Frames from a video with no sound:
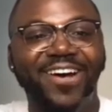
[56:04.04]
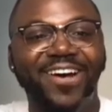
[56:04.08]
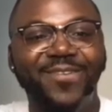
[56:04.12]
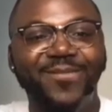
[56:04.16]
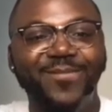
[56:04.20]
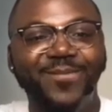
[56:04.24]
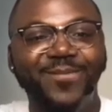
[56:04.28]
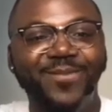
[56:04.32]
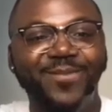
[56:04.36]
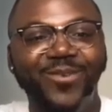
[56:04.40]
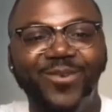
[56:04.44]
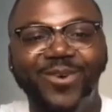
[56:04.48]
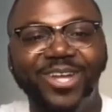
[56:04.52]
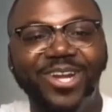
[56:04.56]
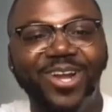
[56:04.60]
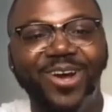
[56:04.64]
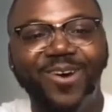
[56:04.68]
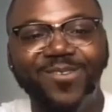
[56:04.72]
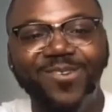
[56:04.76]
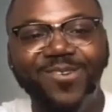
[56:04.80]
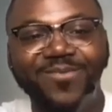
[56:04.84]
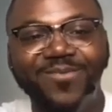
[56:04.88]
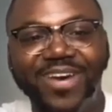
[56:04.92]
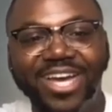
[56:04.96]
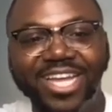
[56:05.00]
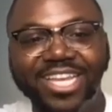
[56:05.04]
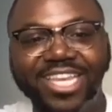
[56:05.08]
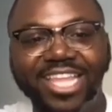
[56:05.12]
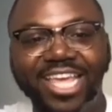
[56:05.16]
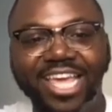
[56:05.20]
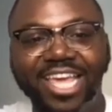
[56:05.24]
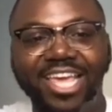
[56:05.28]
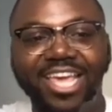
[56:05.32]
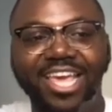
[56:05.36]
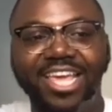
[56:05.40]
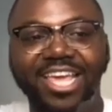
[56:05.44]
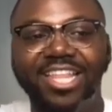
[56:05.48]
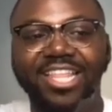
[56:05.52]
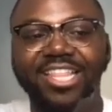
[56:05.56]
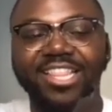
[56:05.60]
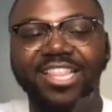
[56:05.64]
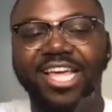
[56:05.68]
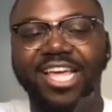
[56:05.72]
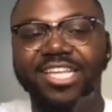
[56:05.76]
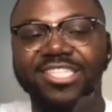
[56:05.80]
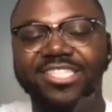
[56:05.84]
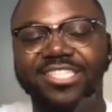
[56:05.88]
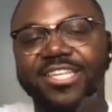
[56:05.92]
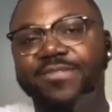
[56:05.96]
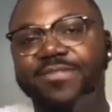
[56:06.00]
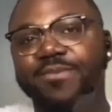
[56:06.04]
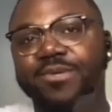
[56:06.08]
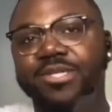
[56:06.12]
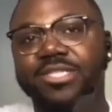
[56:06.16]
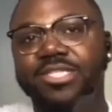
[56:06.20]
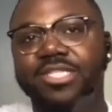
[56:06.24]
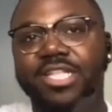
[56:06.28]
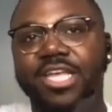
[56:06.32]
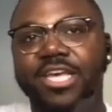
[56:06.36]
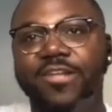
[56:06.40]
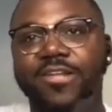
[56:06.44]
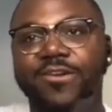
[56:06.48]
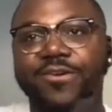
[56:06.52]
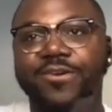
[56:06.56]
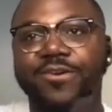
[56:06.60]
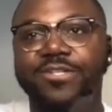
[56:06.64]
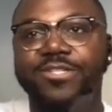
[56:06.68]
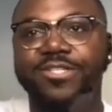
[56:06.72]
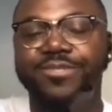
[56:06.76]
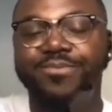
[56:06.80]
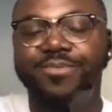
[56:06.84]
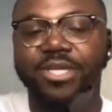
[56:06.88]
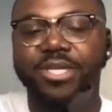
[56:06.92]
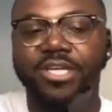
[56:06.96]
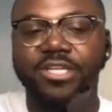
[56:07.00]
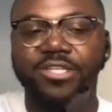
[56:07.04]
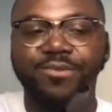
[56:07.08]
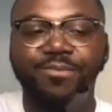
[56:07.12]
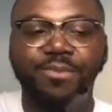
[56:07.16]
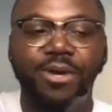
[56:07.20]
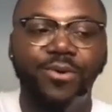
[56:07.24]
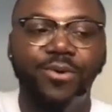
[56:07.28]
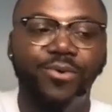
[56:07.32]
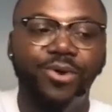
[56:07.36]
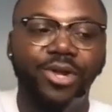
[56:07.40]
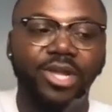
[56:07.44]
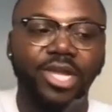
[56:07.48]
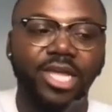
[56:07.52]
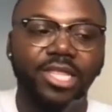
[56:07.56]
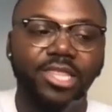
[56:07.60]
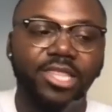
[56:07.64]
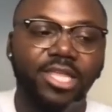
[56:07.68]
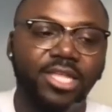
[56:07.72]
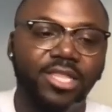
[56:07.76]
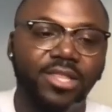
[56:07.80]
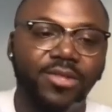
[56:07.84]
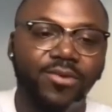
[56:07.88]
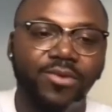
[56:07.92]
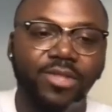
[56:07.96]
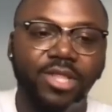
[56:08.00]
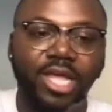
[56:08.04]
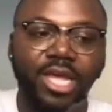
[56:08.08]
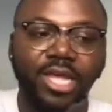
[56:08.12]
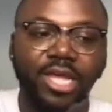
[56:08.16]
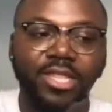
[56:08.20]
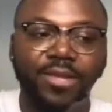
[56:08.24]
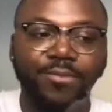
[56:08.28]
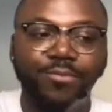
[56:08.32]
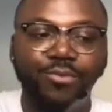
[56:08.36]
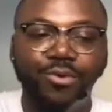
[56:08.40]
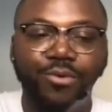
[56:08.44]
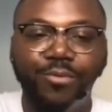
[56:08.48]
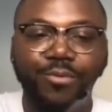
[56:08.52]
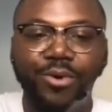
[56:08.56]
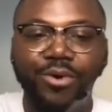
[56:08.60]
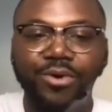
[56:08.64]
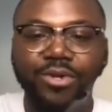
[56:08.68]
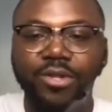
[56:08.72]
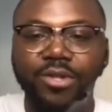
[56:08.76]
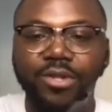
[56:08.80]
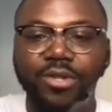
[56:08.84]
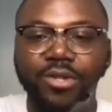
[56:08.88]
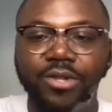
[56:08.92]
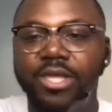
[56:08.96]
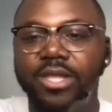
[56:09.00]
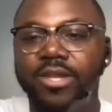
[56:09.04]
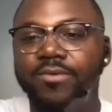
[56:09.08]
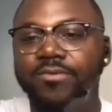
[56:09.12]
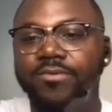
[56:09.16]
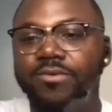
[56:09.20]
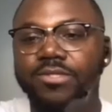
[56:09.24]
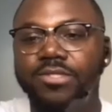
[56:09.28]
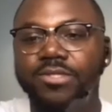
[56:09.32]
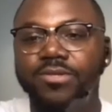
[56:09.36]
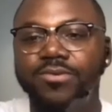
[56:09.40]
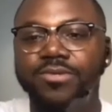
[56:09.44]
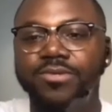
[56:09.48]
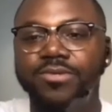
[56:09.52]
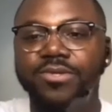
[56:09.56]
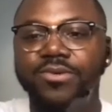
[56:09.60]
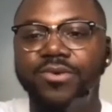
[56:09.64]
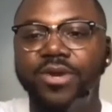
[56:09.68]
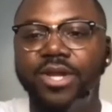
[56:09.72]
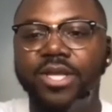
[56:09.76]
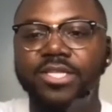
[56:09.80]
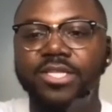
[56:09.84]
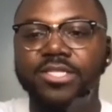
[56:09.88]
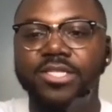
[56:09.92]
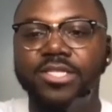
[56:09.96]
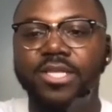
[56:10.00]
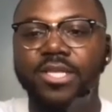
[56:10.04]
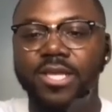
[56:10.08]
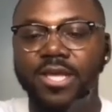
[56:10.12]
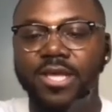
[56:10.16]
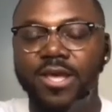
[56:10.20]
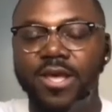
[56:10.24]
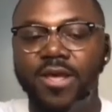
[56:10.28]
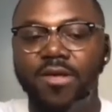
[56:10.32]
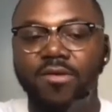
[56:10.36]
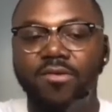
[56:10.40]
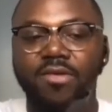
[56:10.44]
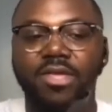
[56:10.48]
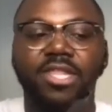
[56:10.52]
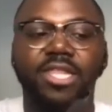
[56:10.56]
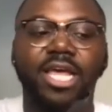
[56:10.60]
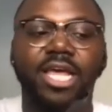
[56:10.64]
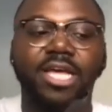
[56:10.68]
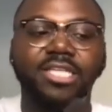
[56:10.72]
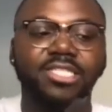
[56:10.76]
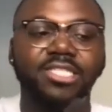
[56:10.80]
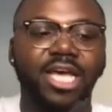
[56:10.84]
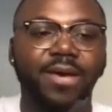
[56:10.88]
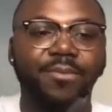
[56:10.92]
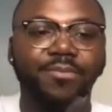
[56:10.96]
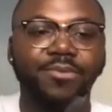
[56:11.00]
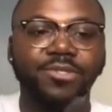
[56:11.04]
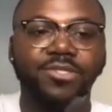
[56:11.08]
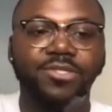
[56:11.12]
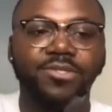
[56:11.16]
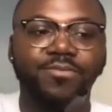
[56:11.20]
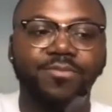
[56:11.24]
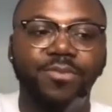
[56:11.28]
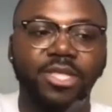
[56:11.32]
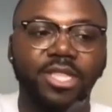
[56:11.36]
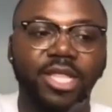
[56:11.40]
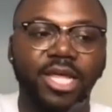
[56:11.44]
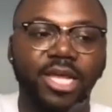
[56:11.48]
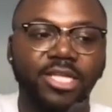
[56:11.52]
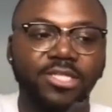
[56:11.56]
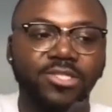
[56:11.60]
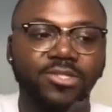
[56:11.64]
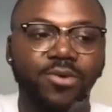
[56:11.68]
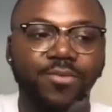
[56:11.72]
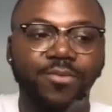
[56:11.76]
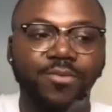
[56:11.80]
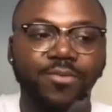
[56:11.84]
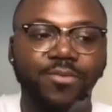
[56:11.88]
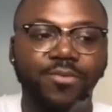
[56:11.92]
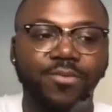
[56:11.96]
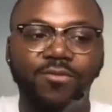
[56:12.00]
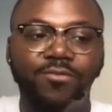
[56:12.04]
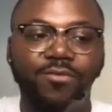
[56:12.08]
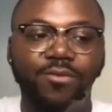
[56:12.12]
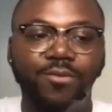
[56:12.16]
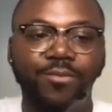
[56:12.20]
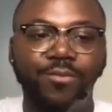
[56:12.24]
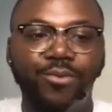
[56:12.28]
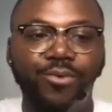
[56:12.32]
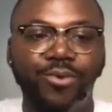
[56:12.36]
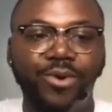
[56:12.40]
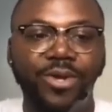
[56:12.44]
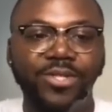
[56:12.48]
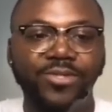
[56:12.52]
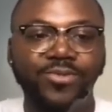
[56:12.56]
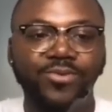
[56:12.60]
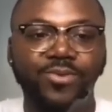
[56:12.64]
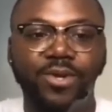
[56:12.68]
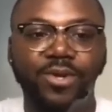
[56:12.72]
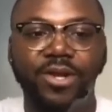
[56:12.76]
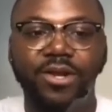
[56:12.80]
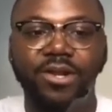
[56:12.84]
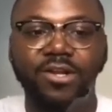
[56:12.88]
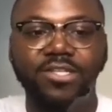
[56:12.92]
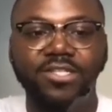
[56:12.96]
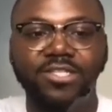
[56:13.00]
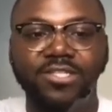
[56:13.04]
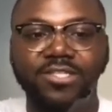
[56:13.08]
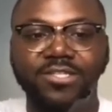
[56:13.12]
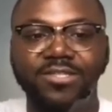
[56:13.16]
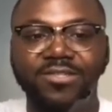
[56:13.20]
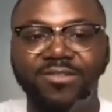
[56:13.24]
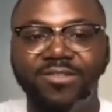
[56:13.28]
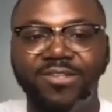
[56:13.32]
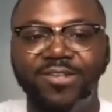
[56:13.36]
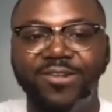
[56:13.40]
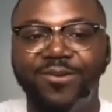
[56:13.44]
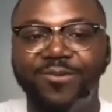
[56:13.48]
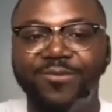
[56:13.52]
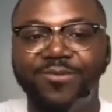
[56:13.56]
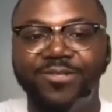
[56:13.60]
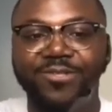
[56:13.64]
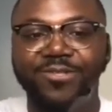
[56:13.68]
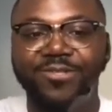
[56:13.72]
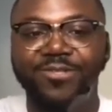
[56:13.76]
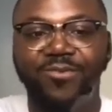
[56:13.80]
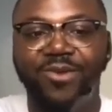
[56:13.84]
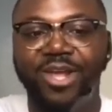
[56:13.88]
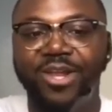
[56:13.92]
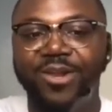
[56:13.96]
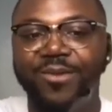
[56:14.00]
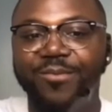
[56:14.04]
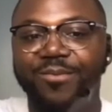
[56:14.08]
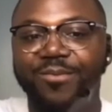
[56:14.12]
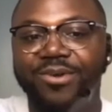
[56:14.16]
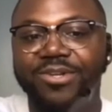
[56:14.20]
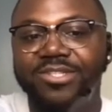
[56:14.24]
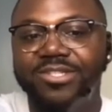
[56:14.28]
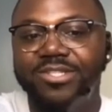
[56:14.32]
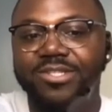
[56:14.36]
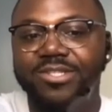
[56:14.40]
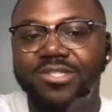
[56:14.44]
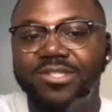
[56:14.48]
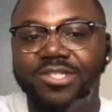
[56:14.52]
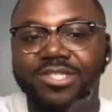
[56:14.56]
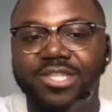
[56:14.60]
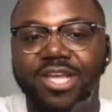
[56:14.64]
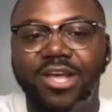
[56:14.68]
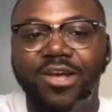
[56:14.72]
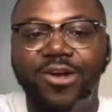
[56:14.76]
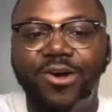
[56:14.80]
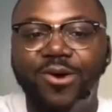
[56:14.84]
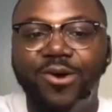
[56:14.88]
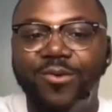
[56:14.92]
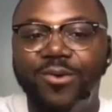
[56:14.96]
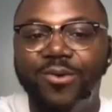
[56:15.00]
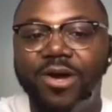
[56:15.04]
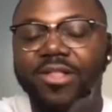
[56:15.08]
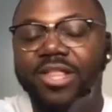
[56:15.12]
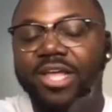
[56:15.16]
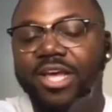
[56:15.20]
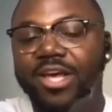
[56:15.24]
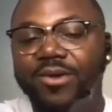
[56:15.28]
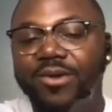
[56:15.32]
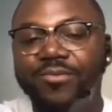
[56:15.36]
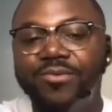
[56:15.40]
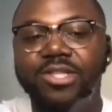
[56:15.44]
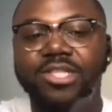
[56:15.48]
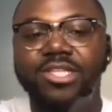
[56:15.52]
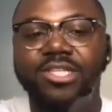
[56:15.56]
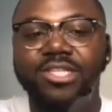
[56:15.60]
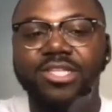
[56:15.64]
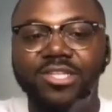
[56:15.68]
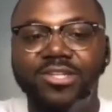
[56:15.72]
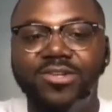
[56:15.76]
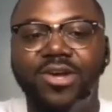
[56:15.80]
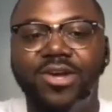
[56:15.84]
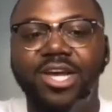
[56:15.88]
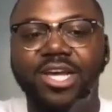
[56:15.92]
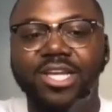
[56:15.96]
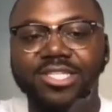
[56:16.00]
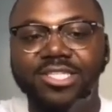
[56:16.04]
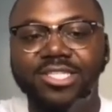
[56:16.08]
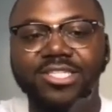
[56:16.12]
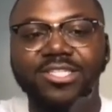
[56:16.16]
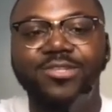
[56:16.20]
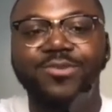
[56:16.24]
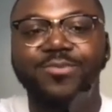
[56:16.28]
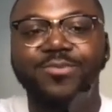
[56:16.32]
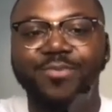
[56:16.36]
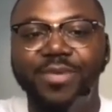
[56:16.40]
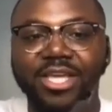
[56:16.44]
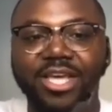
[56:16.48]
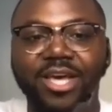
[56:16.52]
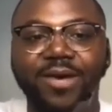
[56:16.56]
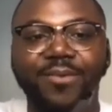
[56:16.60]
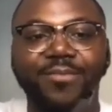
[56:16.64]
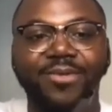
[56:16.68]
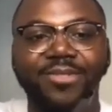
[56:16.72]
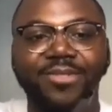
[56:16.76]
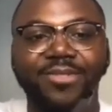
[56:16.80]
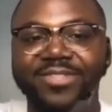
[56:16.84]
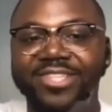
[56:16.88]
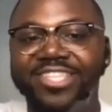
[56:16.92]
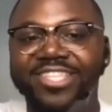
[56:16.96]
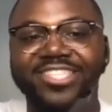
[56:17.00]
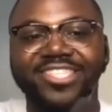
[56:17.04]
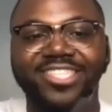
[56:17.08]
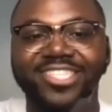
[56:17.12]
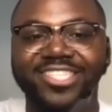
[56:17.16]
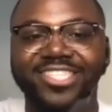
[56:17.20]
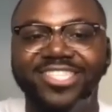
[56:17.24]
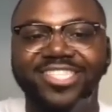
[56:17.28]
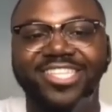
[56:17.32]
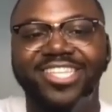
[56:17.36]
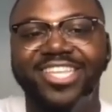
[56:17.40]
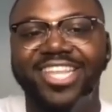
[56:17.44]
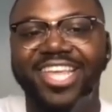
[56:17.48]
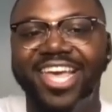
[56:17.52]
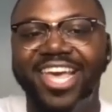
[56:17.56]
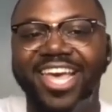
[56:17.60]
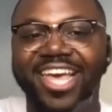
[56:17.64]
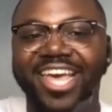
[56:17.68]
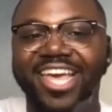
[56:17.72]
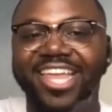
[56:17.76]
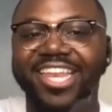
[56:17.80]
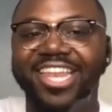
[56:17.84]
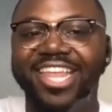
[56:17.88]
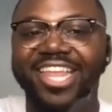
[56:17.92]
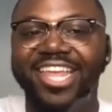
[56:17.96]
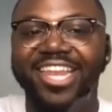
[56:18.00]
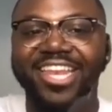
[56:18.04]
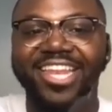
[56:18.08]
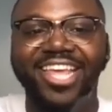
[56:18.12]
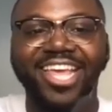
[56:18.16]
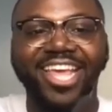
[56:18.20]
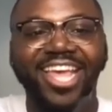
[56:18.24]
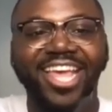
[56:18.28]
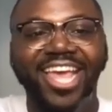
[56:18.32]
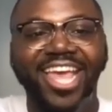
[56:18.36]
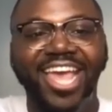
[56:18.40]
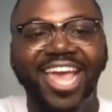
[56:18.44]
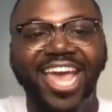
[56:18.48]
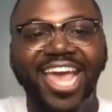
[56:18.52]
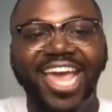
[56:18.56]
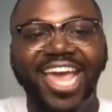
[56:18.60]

Um, went on with my day, and then like six months later, just because of my work I think they were like they promoted me, and it was was crazy. And that's happened to me like so many different points where it just you know some random person is just like, oh wow, like I really you know I could see you becoming this this and that, and then